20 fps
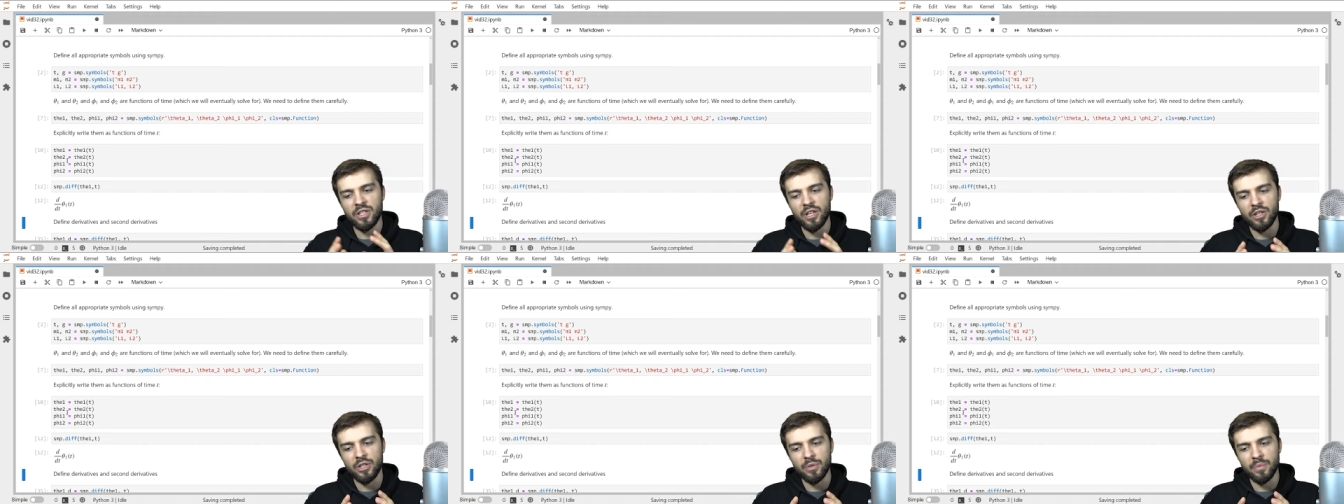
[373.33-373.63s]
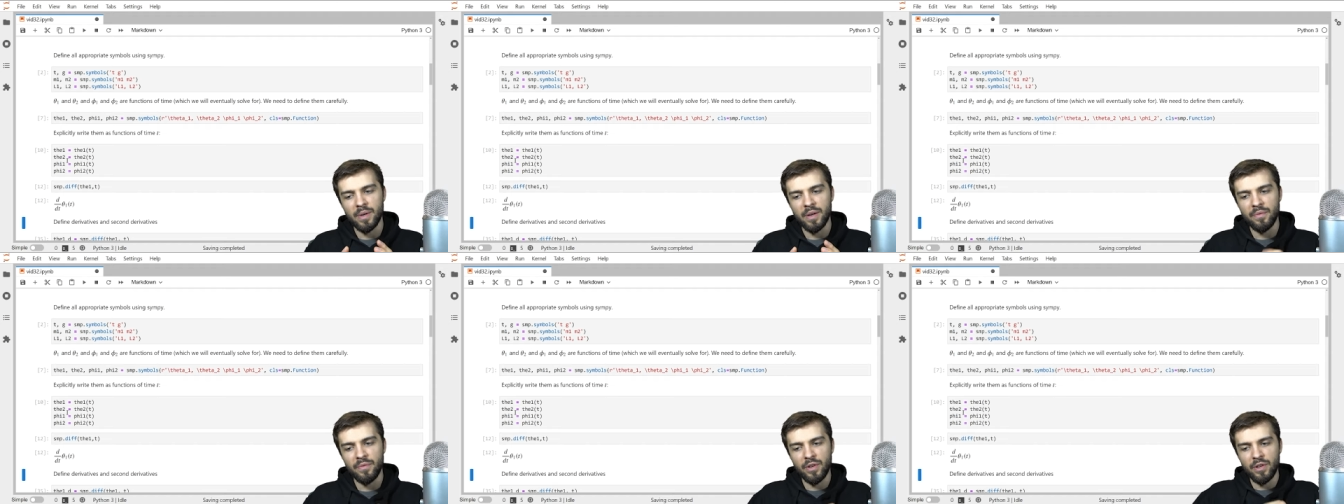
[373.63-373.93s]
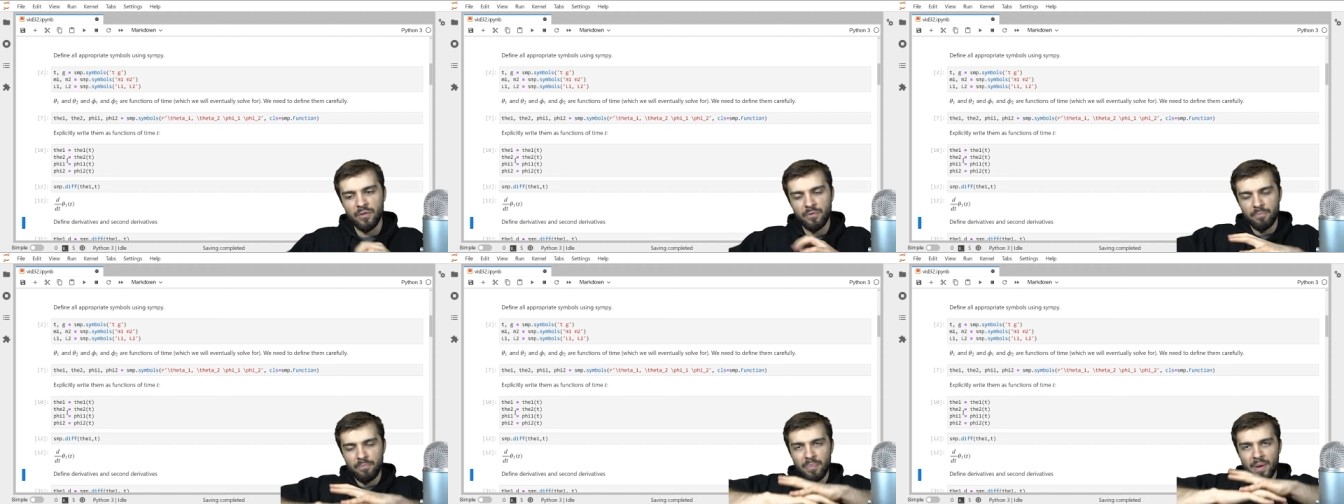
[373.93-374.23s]
their
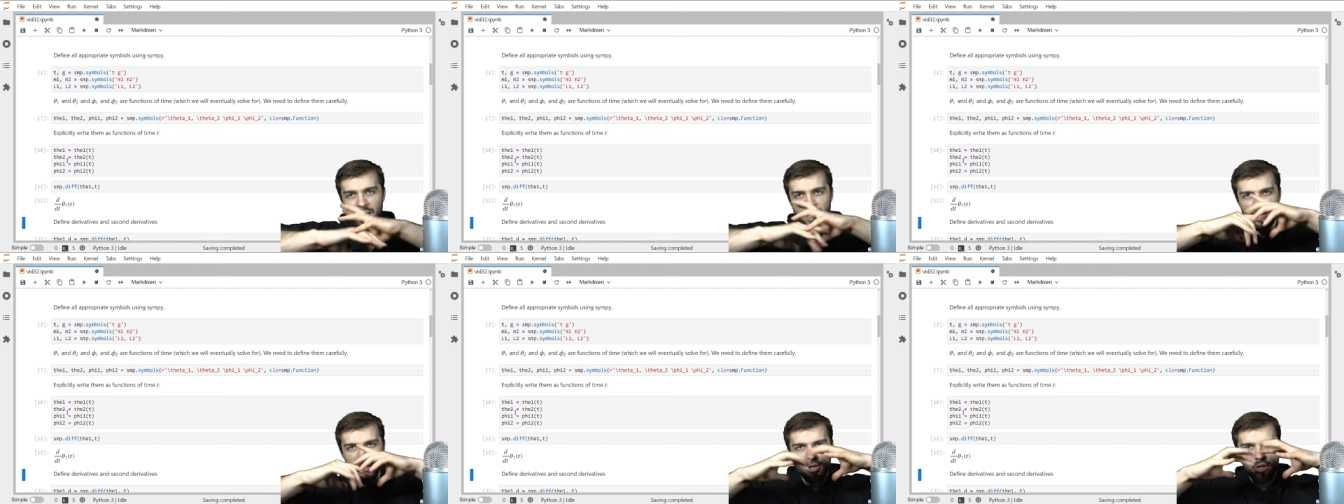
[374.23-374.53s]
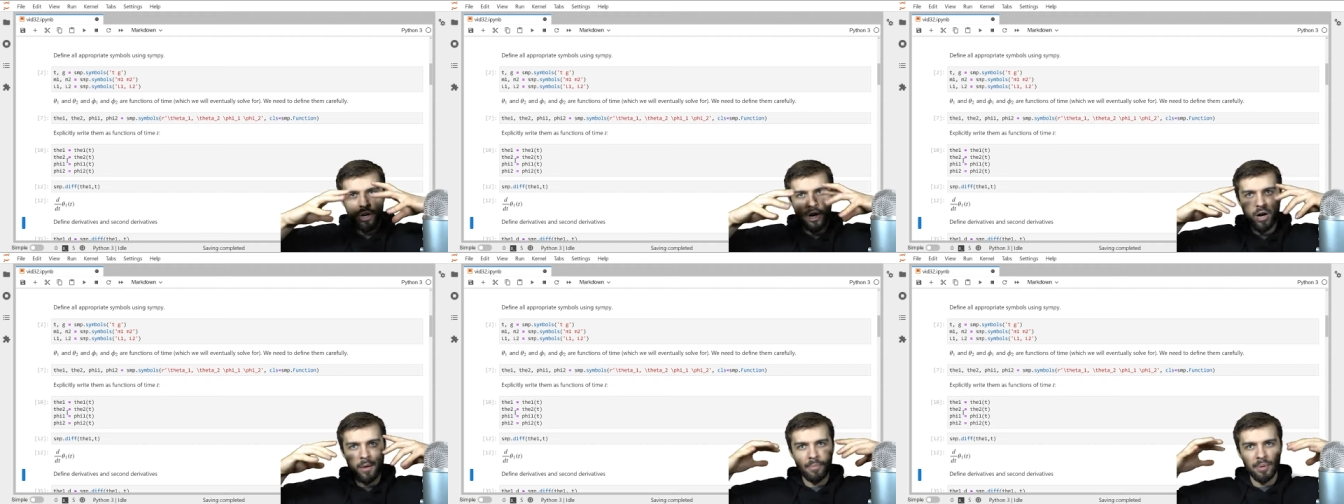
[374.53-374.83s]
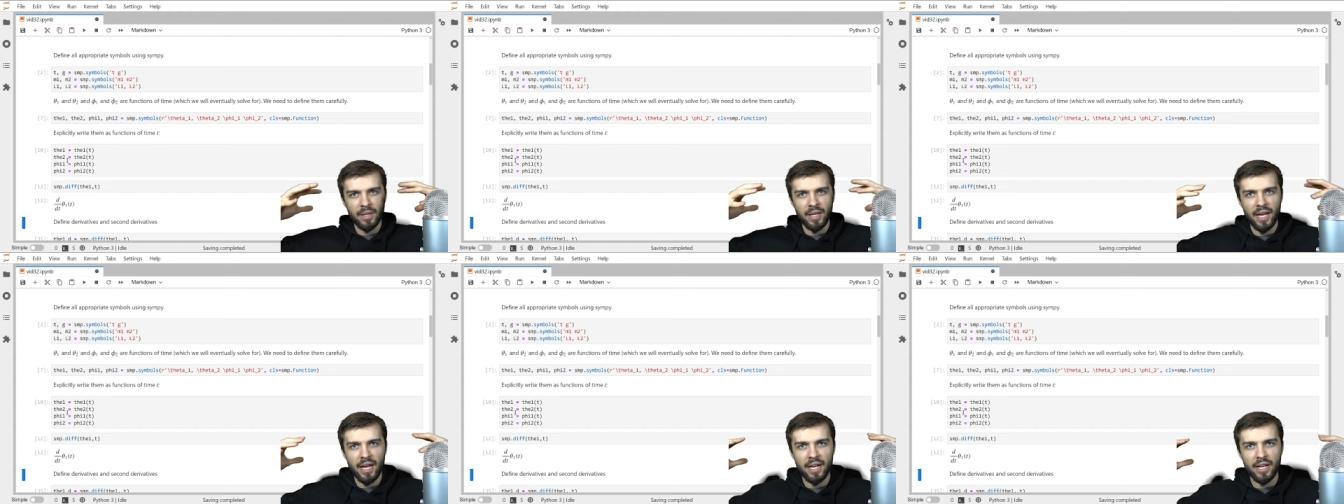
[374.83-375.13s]
derivative, big
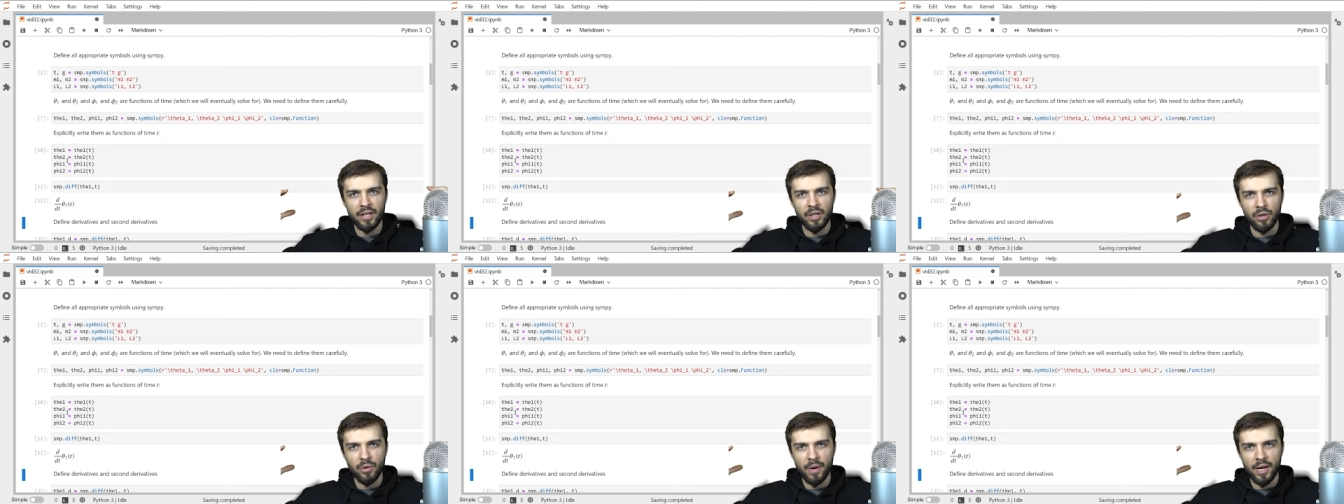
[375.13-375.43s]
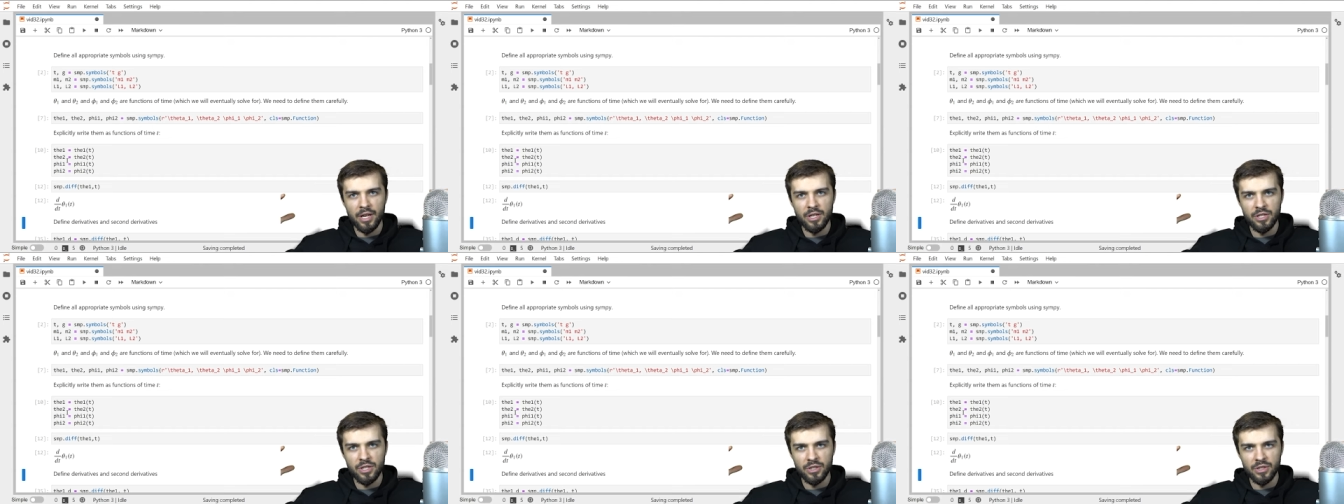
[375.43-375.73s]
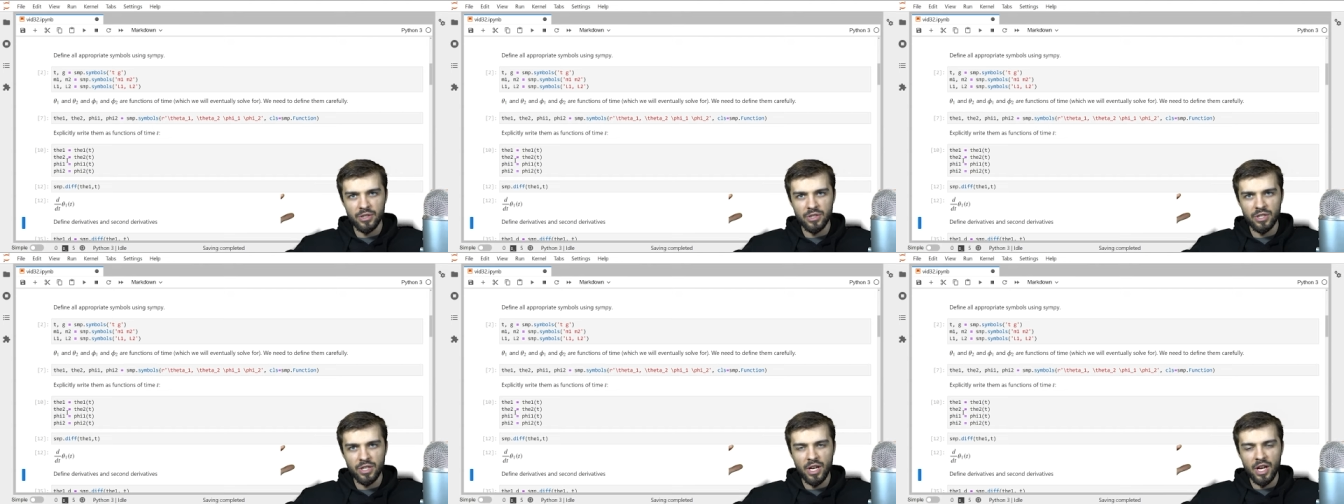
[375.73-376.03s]
complicated
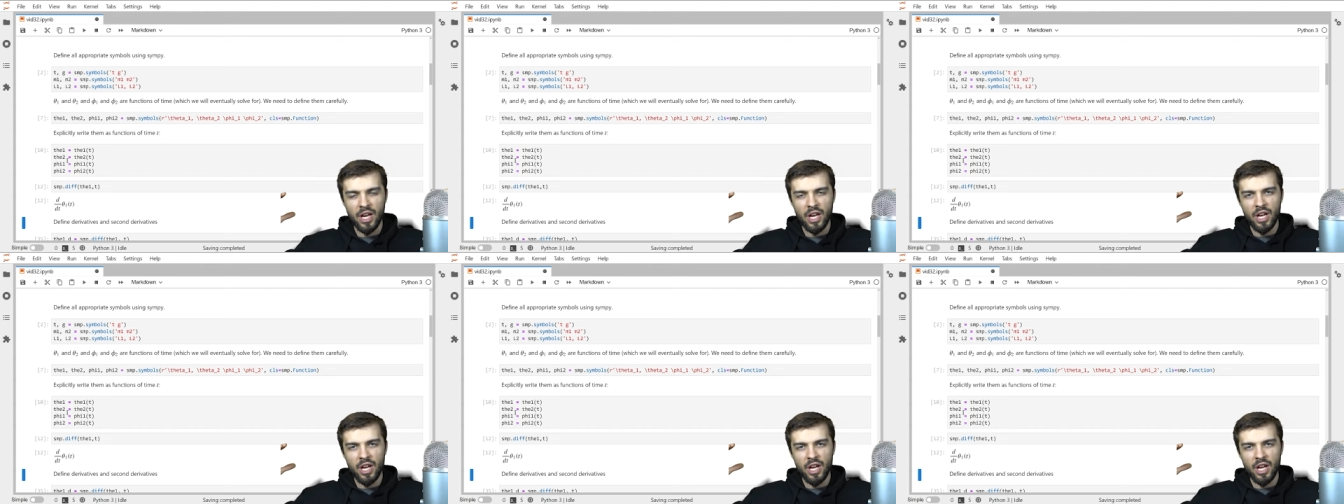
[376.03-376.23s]
equations,